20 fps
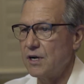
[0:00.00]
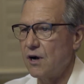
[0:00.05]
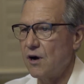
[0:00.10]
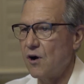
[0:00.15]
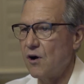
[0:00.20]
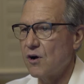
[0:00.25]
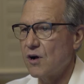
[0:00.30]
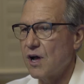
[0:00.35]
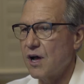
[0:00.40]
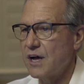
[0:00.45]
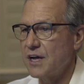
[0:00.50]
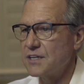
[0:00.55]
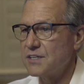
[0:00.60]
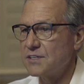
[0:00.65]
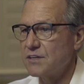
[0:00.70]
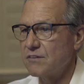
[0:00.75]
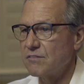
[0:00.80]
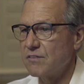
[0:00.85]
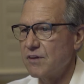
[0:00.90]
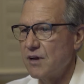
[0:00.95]
all kinds
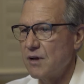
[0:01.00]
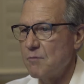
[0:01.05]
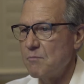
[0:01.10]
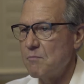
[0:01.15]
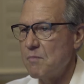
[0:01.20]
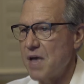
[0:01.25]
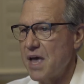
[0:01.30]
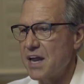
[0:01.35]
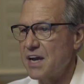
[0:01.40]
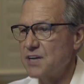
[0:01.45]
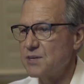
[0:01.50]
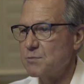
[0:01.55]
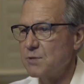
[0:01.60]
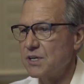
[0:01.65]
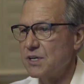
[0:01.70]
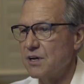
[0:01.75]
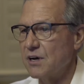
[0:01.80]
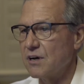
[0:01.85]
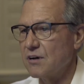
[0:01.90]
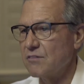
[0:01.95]
of
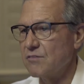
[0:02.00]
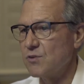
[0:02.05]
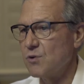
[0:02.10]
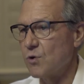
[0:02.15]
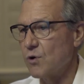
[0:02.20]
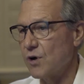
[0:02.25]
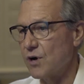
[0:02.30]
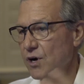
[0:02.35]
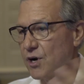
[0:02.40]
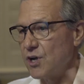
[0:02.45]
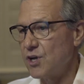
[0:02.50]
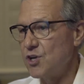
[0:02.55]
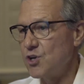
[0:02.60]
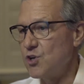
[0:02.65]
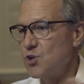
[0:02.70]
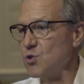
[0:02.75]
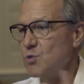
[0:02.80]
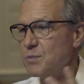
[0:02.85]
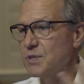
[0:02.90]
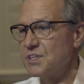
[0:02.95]
management of your
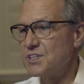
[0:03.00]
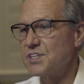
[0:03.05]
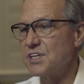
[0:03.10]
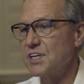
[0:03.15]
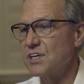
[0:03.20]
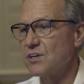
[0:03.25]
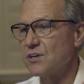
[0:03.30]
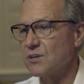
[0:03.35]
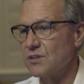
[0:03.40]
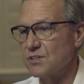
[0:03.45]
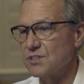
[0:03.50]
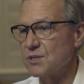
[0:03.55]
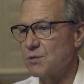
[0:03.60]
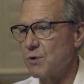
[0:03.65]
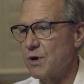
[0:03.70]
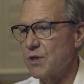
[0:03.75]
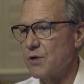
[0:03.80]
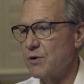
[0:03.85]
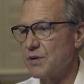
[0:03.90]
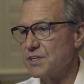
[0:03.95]
human skills,
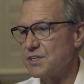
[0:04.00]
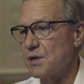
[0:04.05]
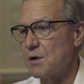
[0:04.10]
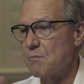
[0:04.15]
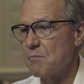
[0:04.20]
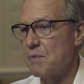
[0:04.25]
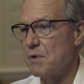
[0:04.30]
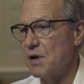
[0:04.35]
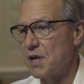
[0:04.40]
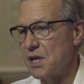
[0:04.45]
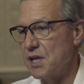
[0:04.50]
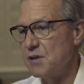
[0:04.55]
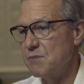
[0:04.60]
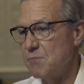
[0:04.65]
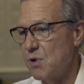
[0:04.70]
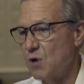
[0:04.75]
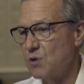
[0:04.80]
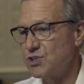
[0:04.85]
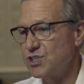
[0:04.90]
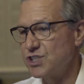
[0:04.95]
whether it's
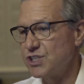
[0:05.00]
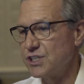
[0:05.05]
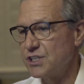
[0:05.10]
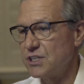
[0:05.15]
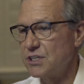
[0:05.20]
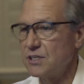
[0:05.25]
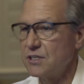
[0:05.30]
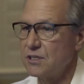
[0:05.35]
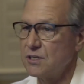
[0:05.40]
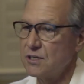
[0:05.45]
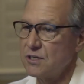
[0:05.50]
emotion,